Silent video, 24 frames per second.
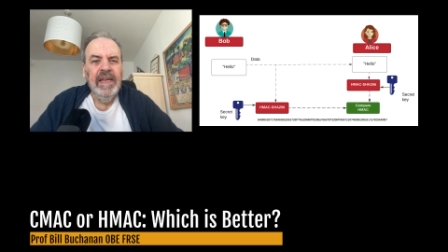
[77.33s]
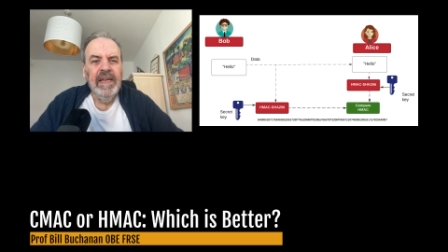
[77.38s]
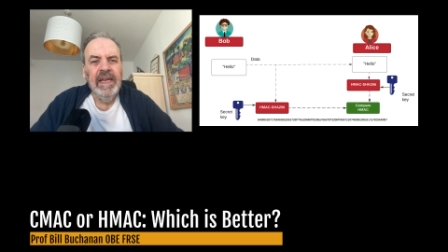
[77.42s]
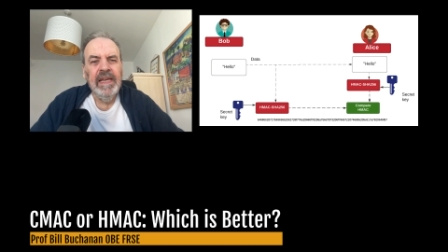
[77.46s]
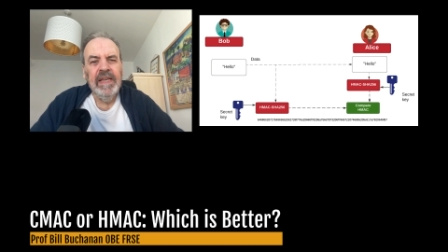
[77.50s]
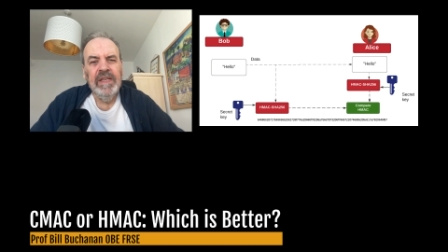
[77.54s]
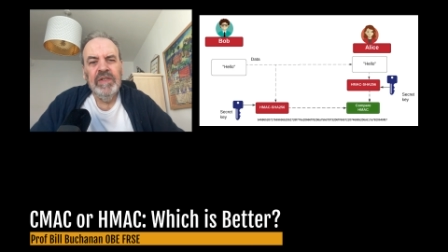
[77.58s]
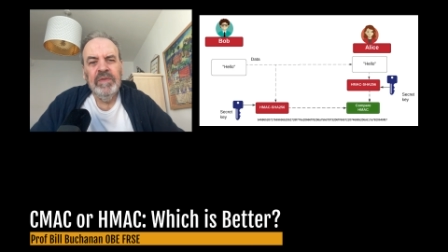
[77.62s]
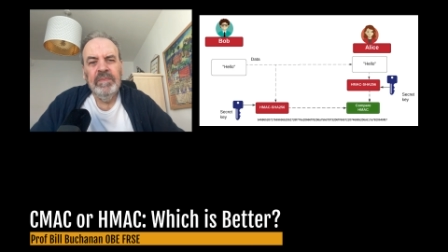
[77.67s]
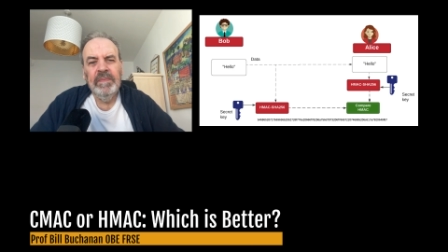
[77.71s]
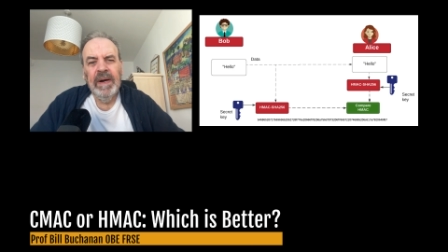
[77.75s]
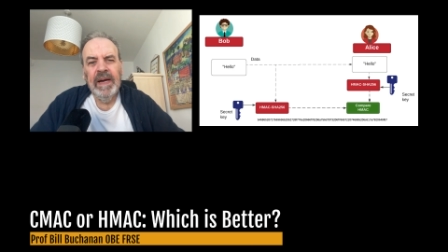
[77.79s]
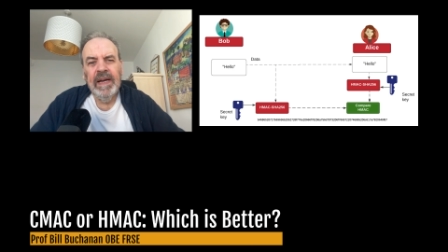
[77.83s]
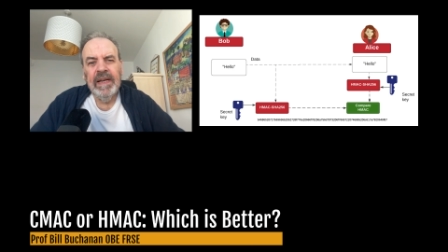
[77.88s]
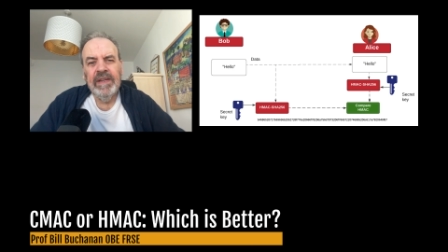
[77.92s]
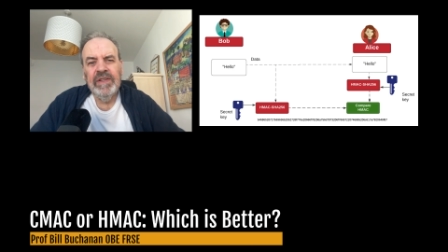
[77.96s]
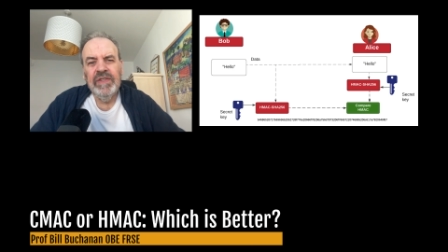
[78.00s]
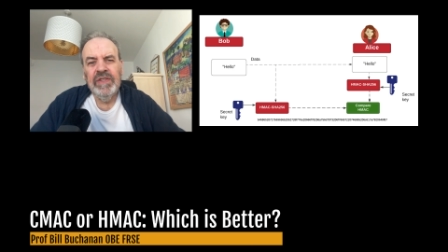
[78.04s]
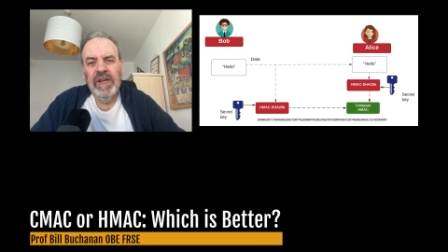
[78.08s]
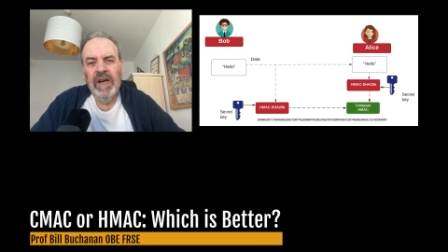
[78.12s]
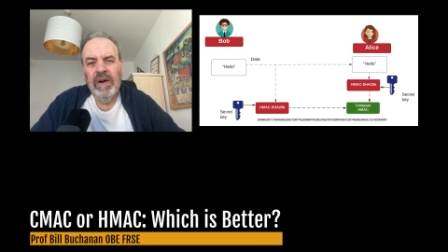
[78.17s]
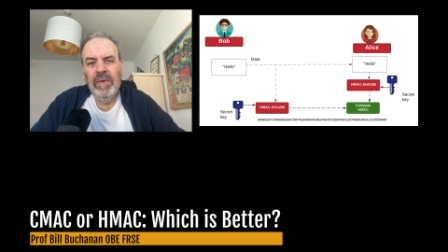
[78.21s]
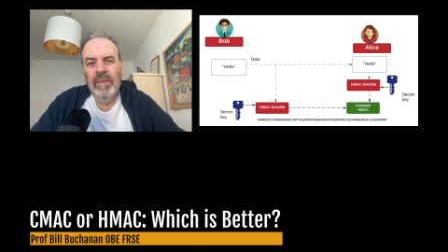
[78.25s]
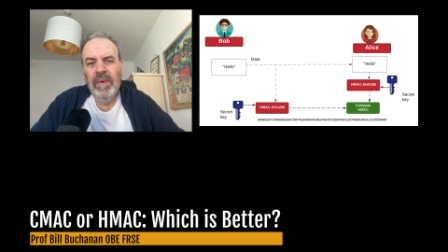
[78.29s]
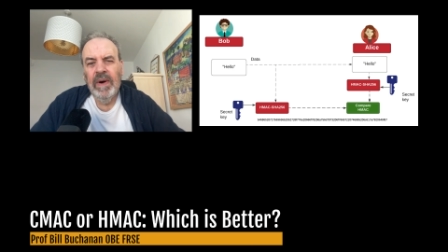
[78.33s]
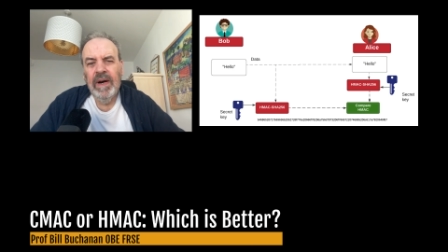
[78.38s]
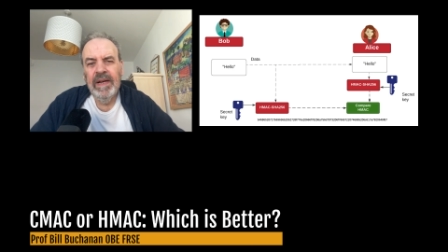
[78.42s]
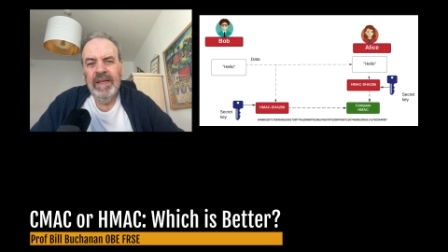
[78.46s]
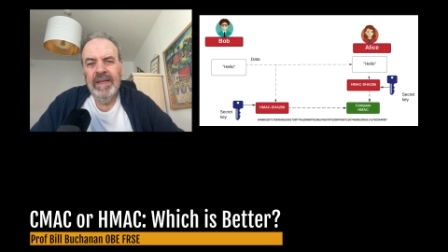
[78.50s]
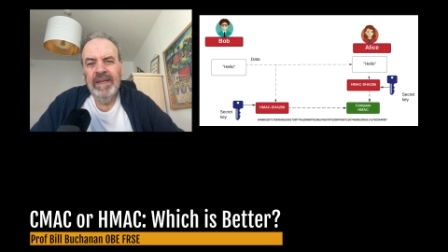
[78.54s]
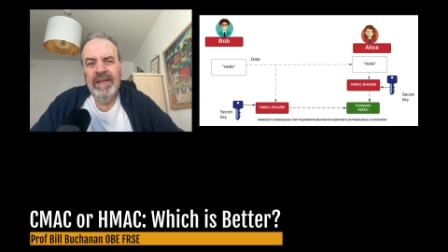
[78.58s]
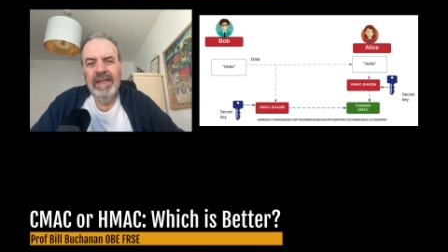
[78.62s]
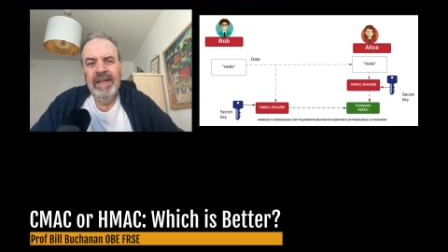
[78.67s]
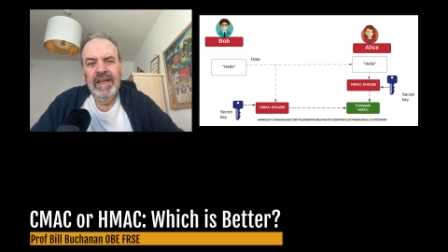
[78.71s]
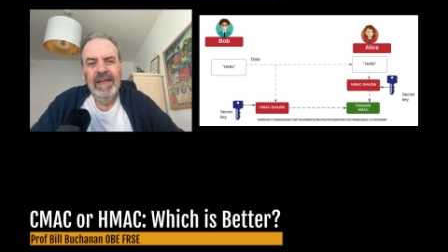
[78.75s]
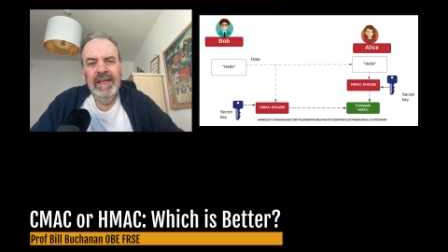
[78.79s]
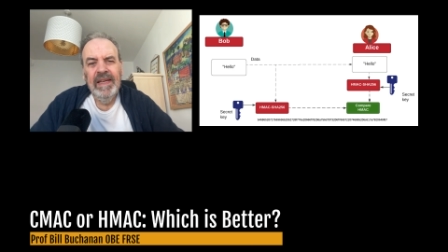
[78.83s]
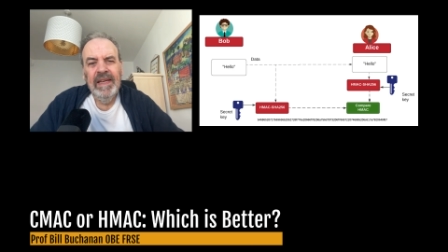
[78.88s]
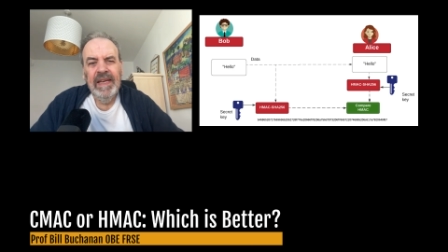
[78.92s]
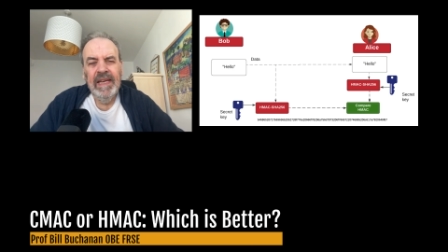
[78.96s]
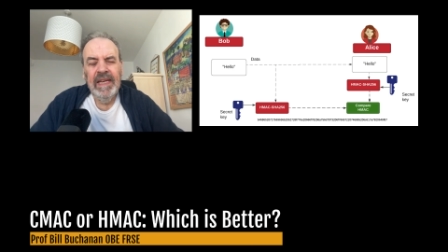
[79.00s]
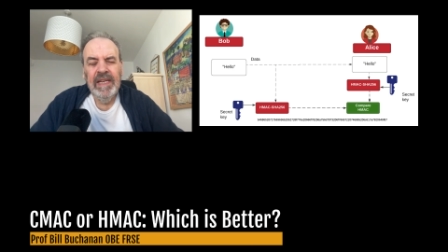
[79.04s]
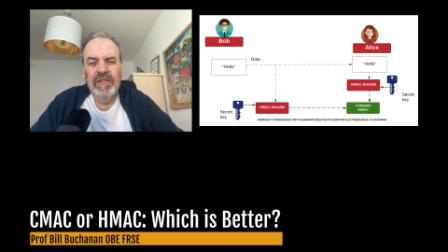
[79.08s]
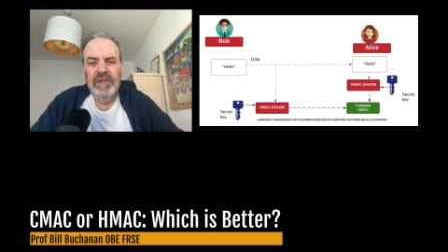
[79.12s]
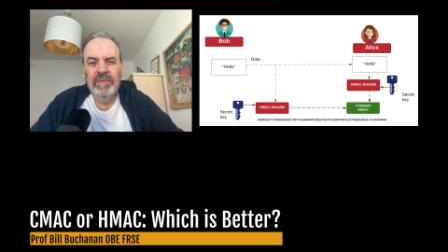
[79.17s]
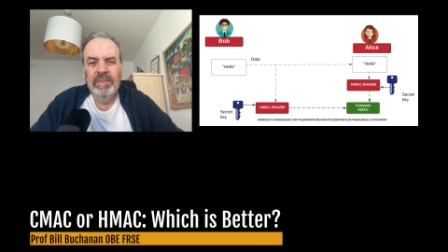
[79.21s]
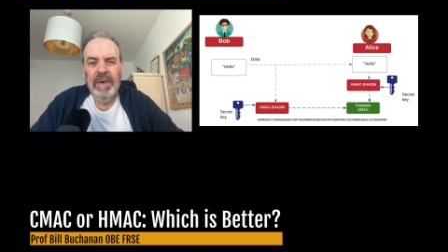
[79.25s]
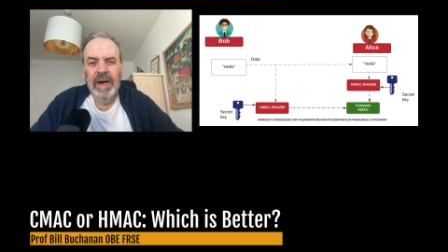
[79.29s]
HMAC SHA-1,
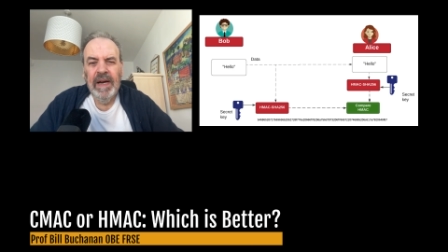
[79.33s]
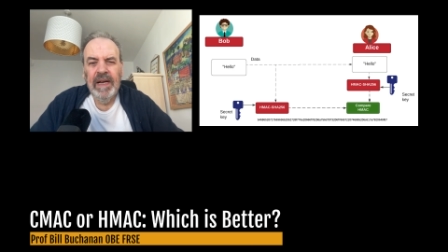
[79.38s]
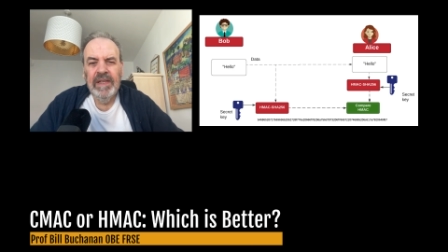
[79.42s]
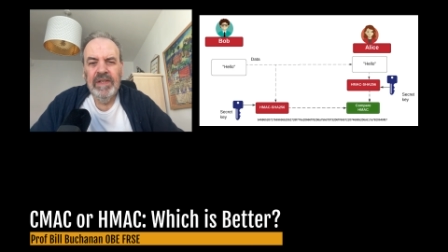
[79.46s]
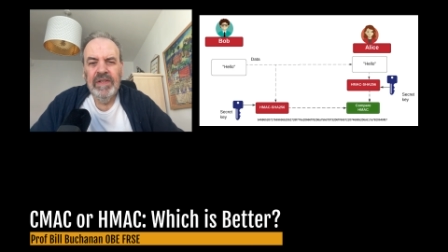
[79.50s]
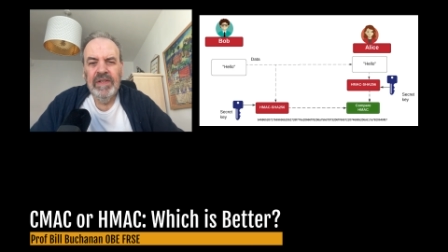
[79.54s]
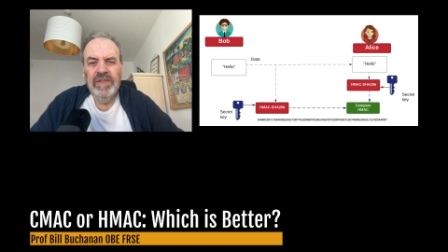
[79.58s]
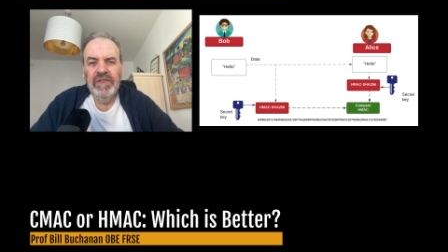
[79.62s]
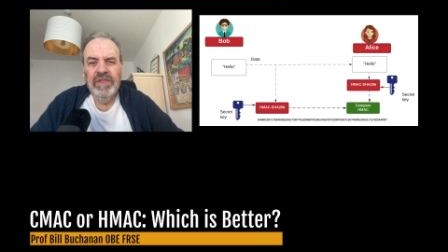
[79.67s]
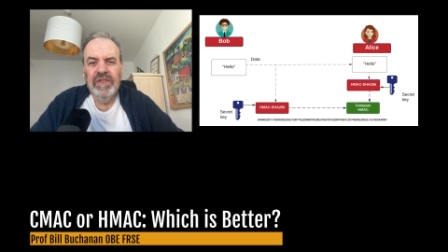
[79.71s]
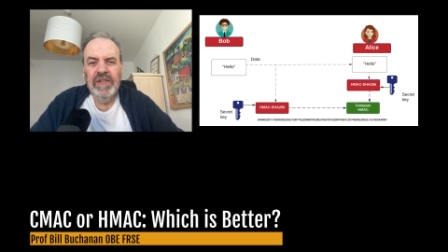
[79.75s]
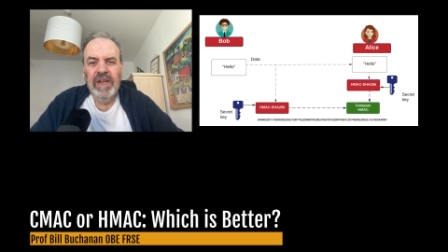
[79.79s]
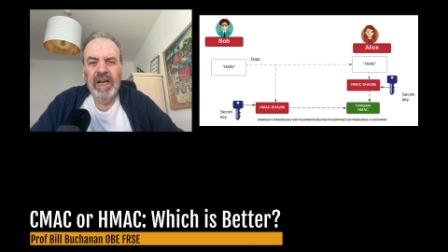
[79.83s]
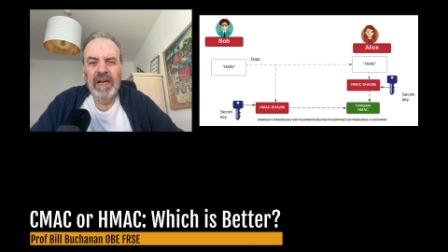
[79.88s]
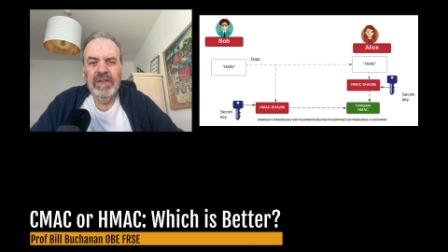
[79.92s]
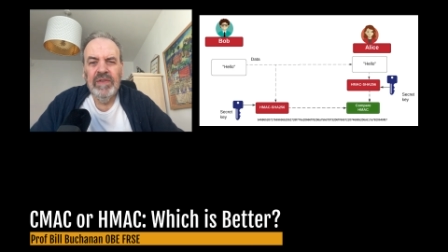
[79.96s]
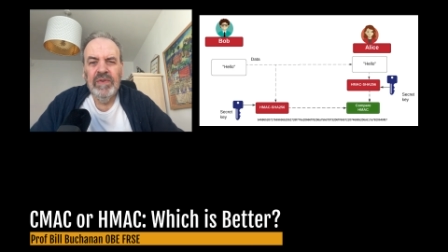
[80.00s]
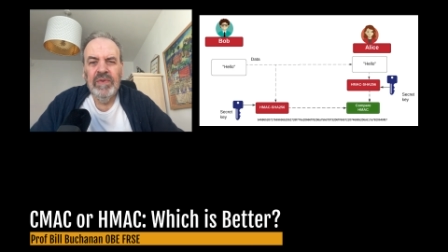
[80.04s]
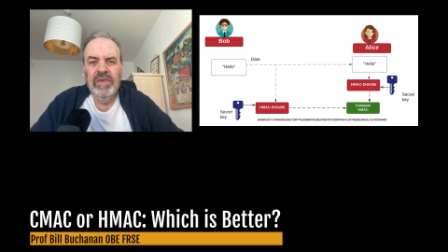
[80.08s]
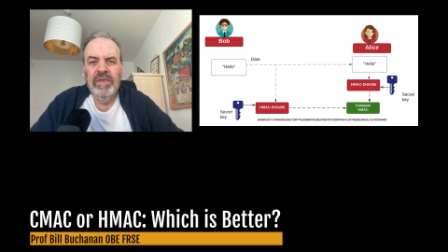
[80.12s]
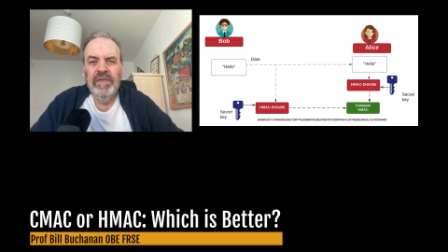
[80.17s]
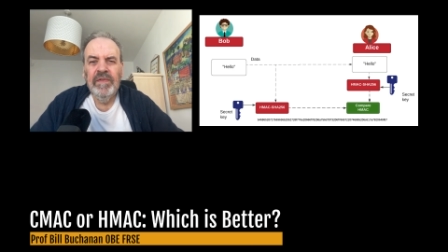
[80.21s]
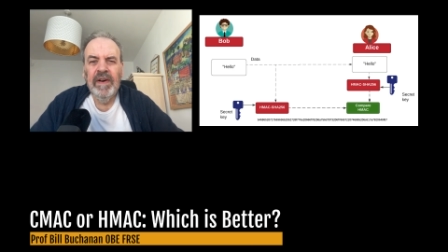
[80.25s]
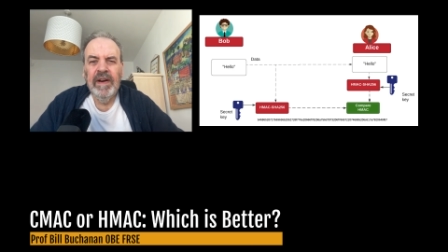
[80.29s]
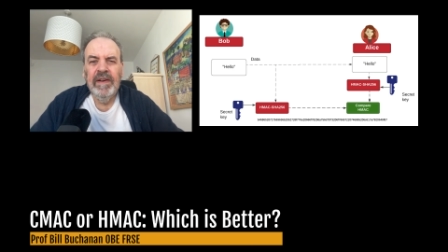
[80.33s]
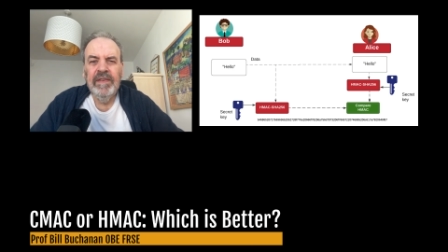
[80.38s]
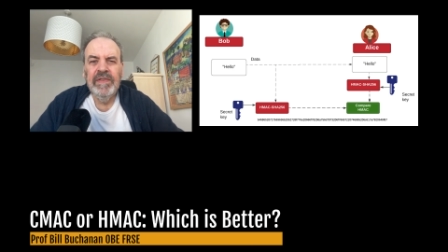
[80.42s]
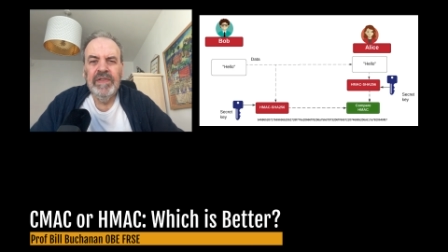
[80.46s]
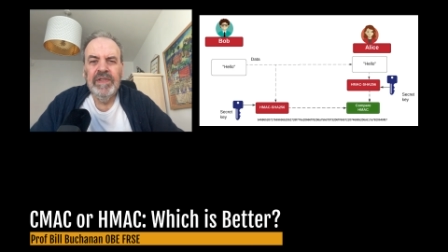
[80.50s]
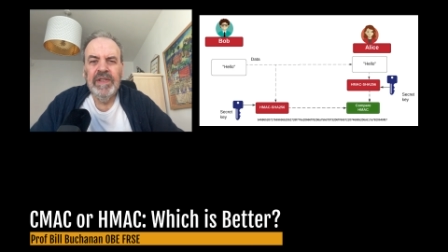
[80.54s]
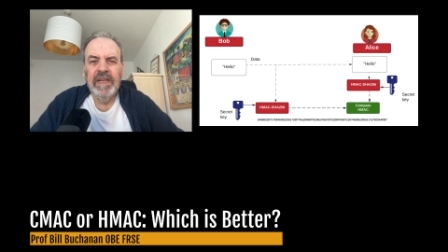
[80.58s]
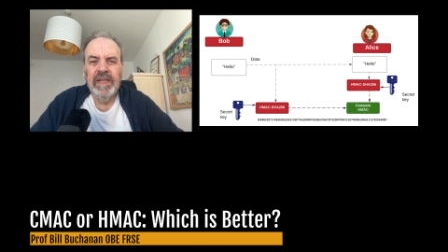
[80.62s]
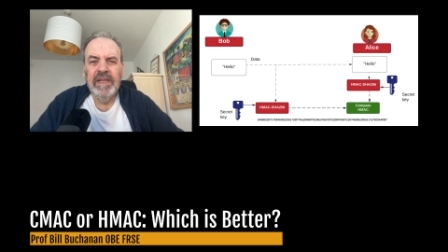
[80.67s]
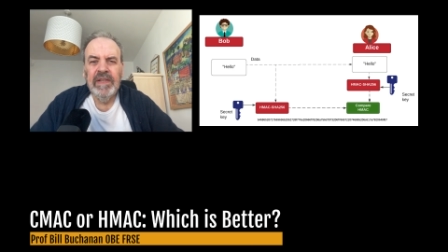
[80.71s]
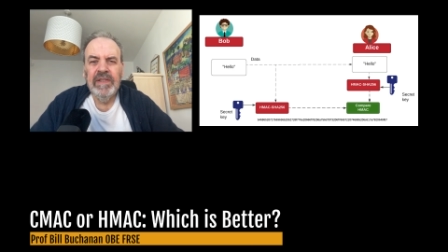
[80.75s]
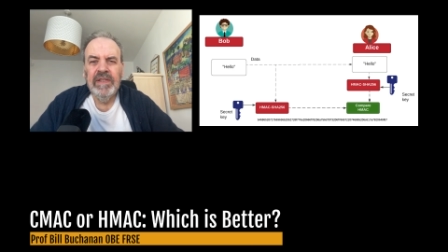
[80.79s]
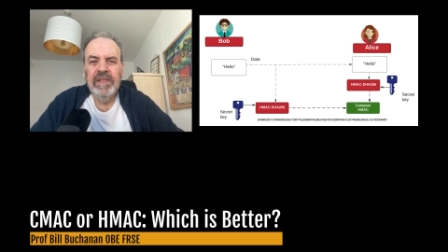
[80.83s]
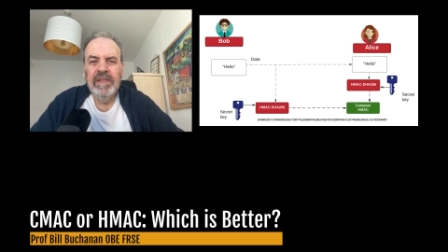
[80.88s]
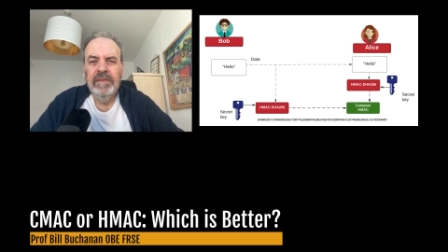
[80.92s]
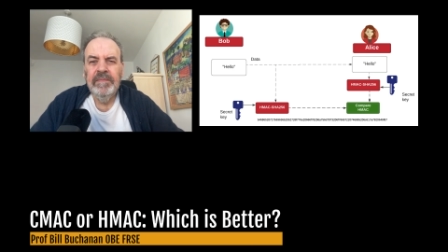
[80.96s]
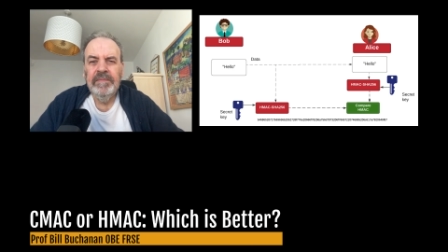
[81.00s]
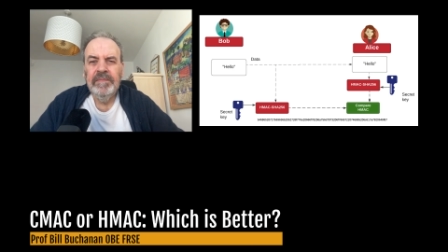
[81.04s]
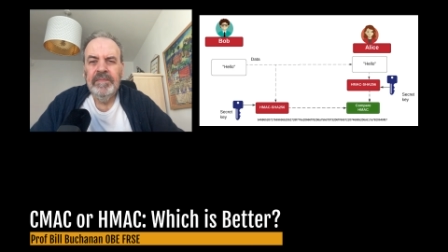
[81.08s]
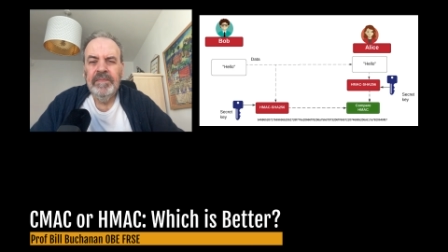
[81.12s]
HMAC SHA-256.